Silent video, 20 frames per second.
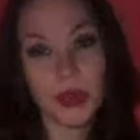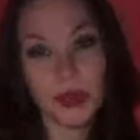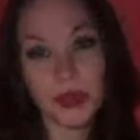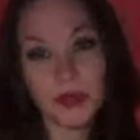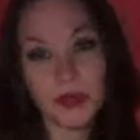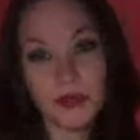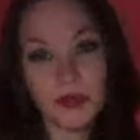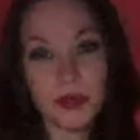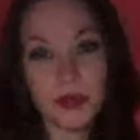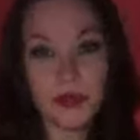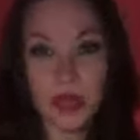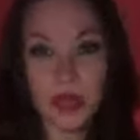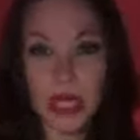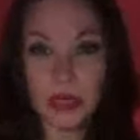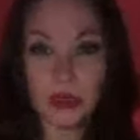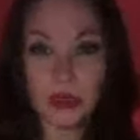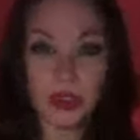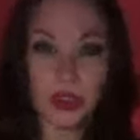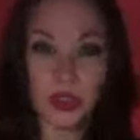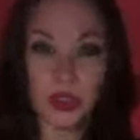The fifth
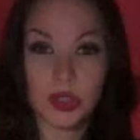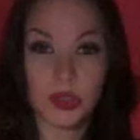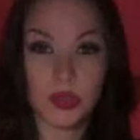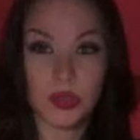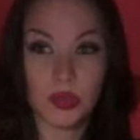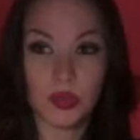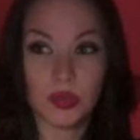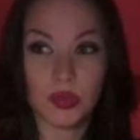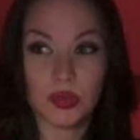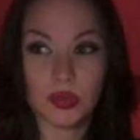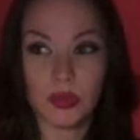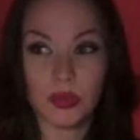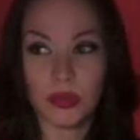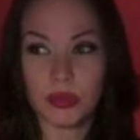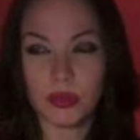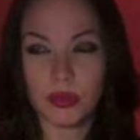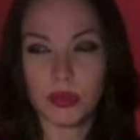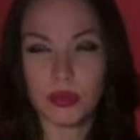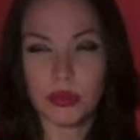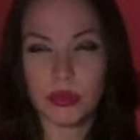house is
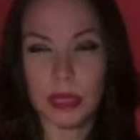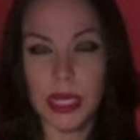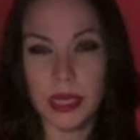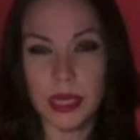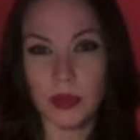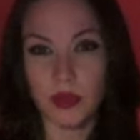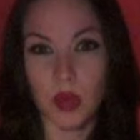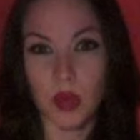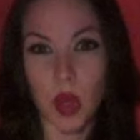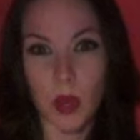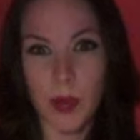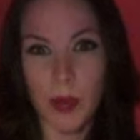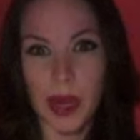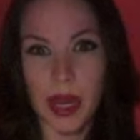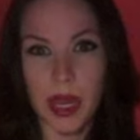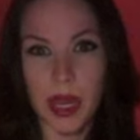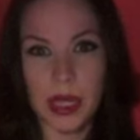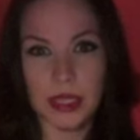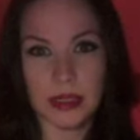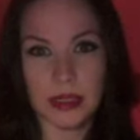like
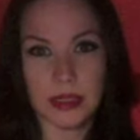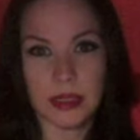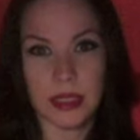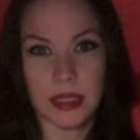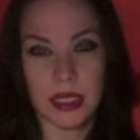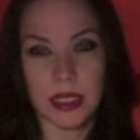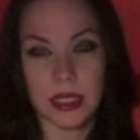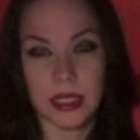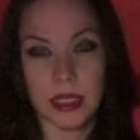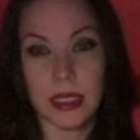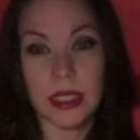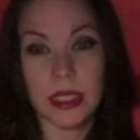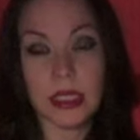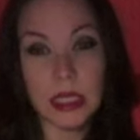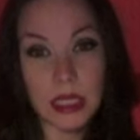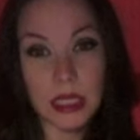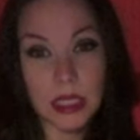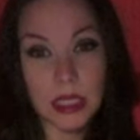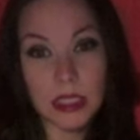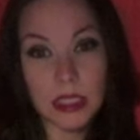romance, and
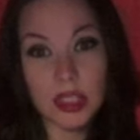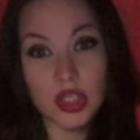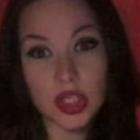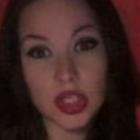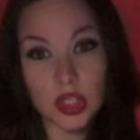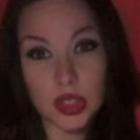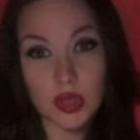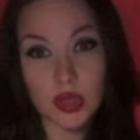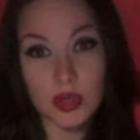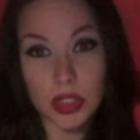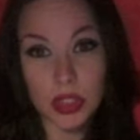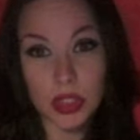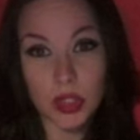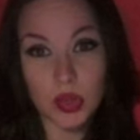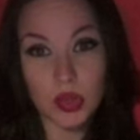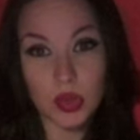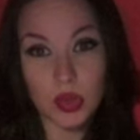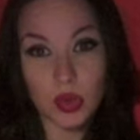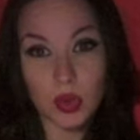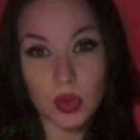it's children
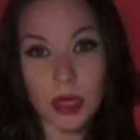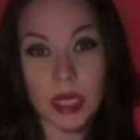too,